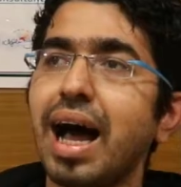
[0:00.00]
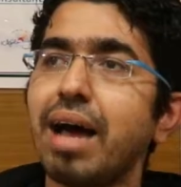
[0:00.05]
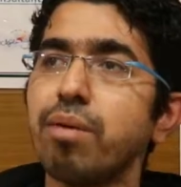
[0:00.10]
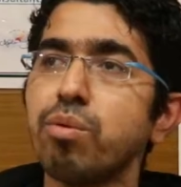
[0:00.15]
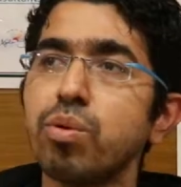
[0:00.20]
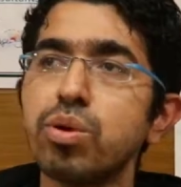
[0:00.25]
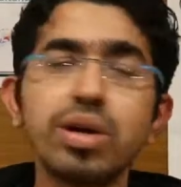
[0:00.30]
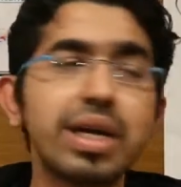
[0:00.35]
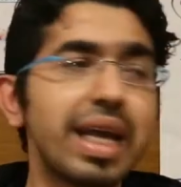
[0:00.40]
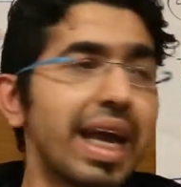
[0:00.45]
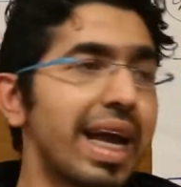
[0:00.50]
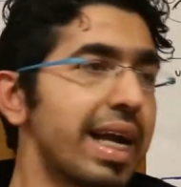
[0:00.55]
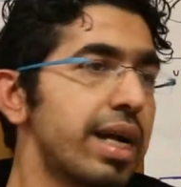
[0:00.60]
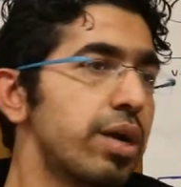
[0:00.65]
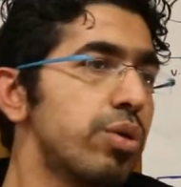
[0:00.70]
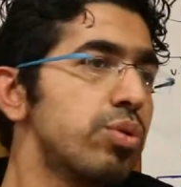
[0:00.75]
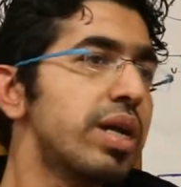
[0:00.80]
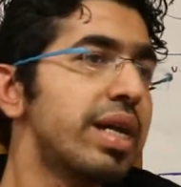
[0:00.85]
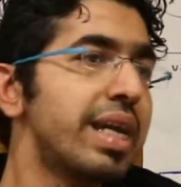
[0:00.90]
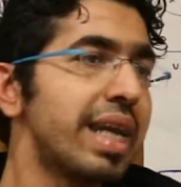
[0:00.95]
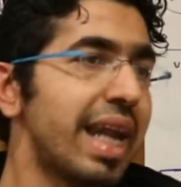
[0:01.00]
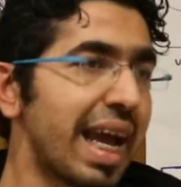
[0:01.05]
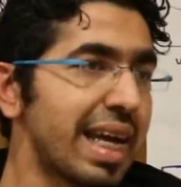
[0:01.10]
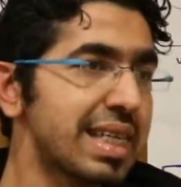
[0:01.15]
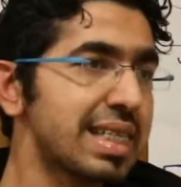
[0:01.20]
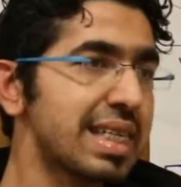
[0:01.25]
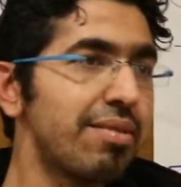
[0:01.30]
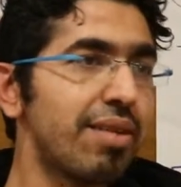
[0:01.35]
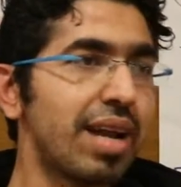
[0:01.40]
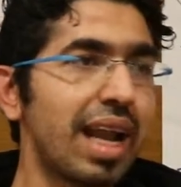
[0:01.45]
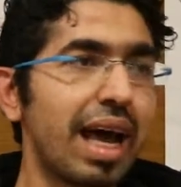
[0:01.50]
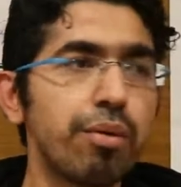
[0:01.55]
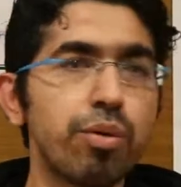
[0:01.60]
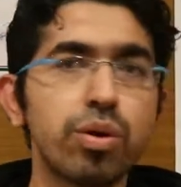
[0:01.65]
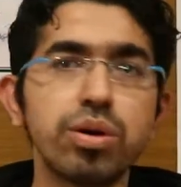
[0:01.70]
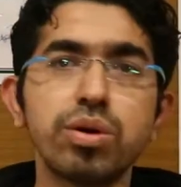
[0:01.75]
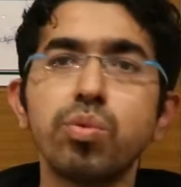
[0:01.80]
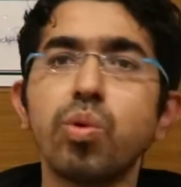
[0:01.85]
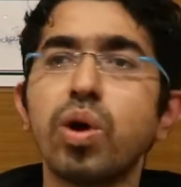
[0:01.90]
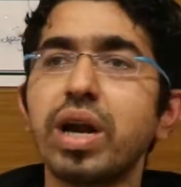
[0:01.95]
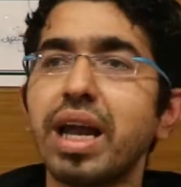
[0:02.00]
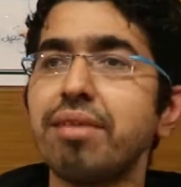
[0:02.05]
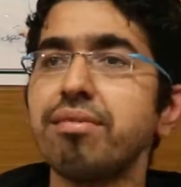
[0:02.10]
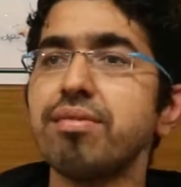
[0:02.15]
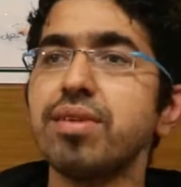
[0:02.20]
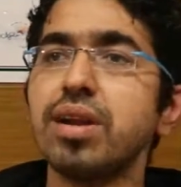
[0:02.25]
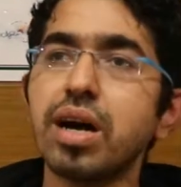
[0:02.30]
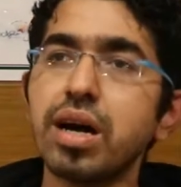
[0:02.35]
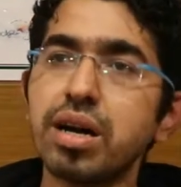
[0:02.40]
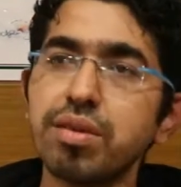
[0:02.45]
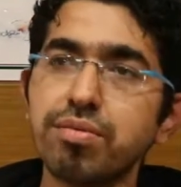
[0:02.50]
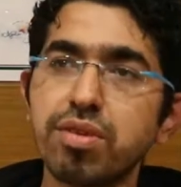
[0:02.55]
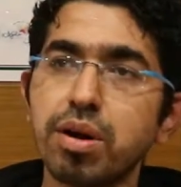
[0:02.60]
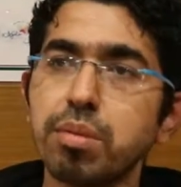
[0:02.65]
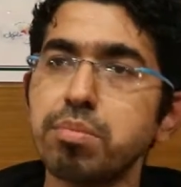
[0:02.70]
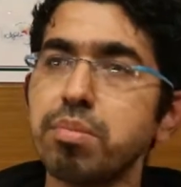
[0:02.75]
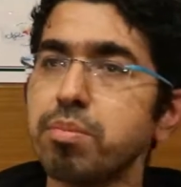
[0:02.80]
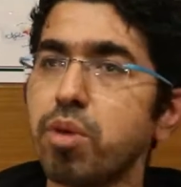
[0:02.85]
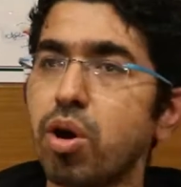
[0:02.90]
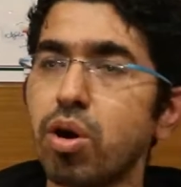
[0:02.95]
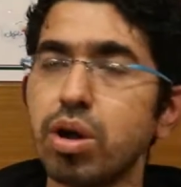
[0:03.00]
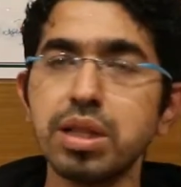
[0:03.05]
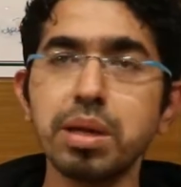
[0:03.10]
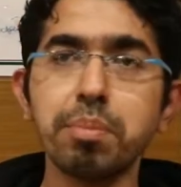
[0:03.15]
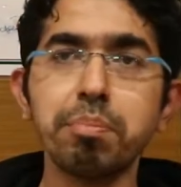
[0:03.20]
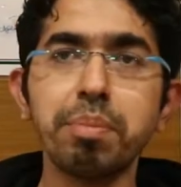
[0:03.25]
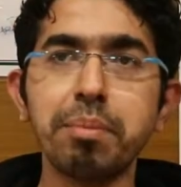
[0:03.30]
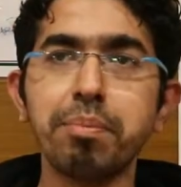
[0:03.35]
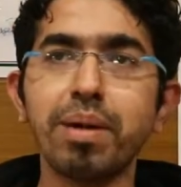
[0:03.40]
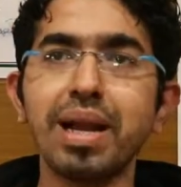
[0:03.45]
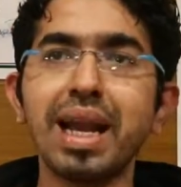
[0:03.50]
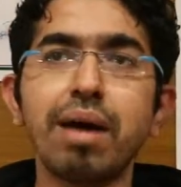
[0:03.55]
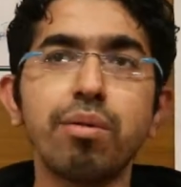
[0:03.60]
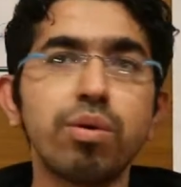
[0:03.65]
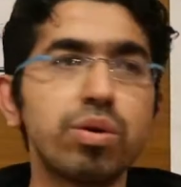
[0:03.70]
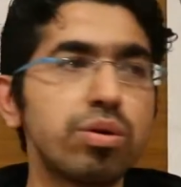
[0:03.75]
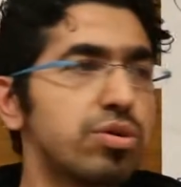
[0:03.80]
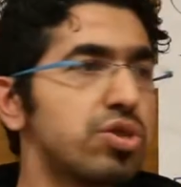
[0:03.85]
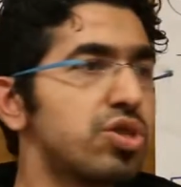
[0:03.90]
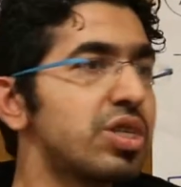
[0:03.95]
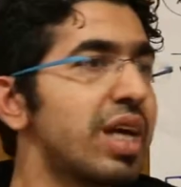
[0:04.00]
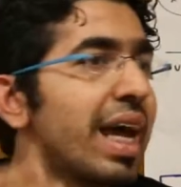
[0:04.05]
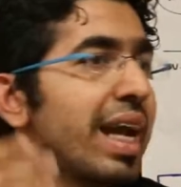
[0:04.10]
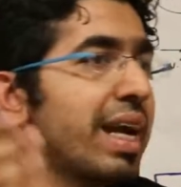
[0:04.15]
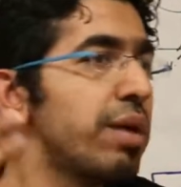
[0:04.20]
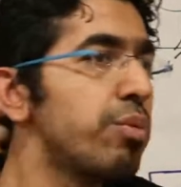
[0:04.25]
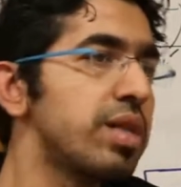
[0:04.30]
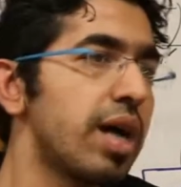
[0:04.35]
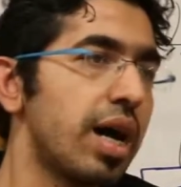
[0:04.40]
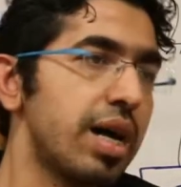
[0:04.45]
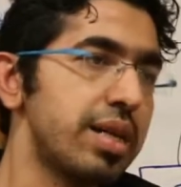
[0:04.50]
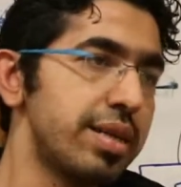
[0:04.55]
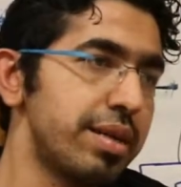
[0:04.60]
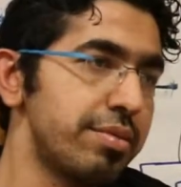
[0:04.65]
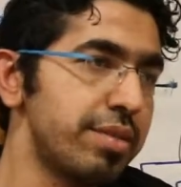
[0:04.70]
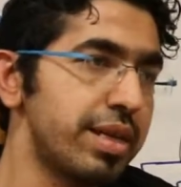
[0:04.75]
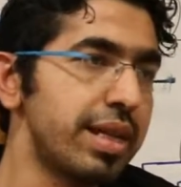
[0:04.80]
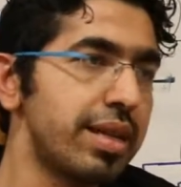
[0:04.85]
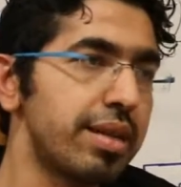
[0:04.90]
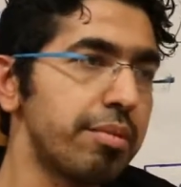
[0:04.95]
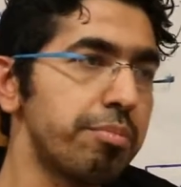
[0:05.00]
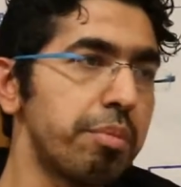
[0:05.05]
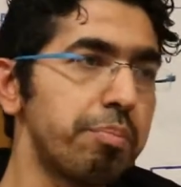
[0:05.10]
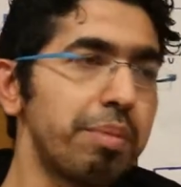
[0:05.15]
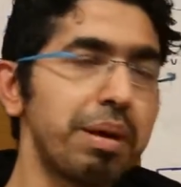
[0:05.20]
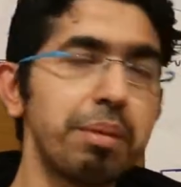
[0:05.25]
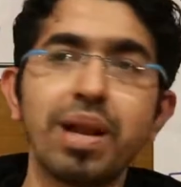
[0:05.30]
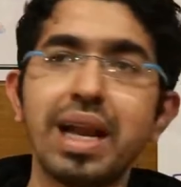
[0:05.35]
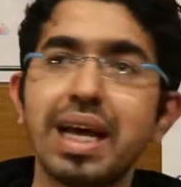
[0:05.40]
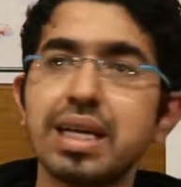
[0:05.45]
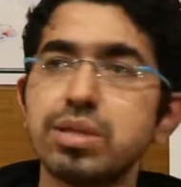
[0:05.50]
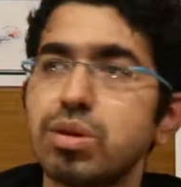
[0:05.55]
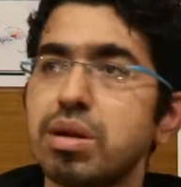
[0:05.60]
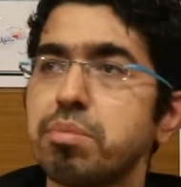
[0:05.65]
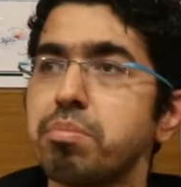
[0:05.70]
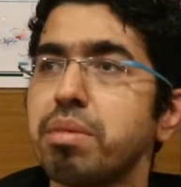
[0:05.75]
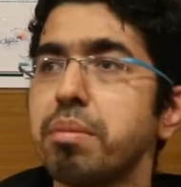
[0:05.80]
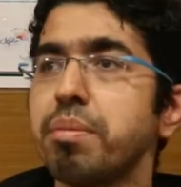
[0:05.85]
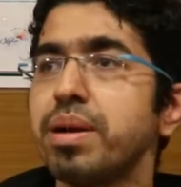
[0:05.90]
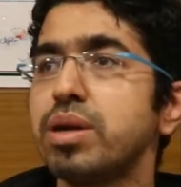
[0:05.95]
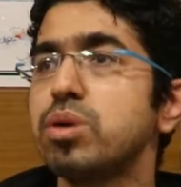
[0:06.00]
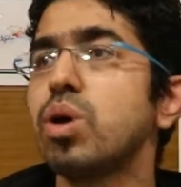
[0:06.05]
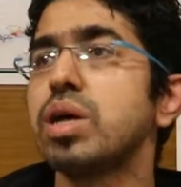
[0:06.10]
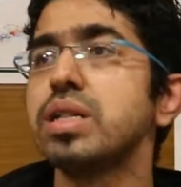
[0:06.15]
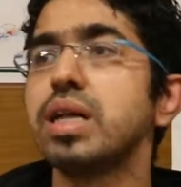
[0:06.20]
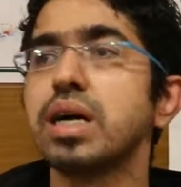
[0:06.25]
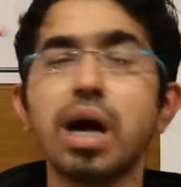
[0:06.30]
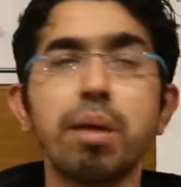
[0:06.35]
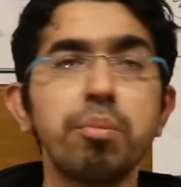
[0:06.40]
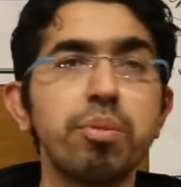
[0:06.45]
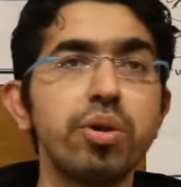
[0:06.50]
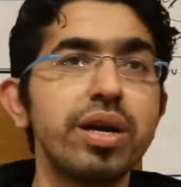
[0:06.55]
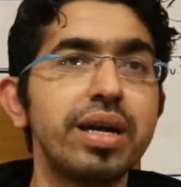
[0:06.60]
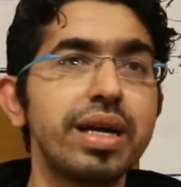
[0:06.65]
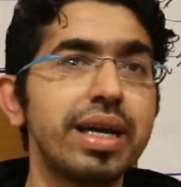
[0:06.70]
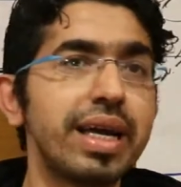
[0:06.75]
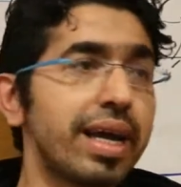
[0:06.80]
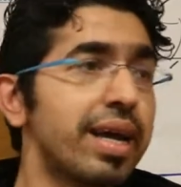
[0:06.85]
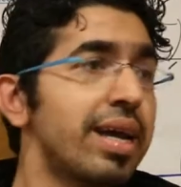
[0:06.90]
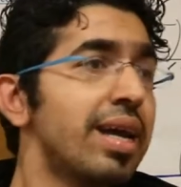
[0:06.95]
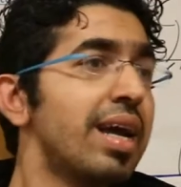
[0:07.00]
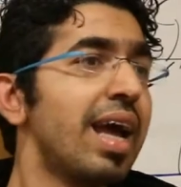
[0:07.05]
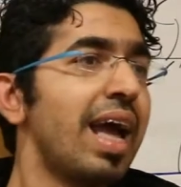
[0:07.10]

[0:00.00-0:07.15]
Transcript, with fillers: I want to take it to the next level. I want to, what I've learned from all the people, I want to share it with other people as well, maybe to other community.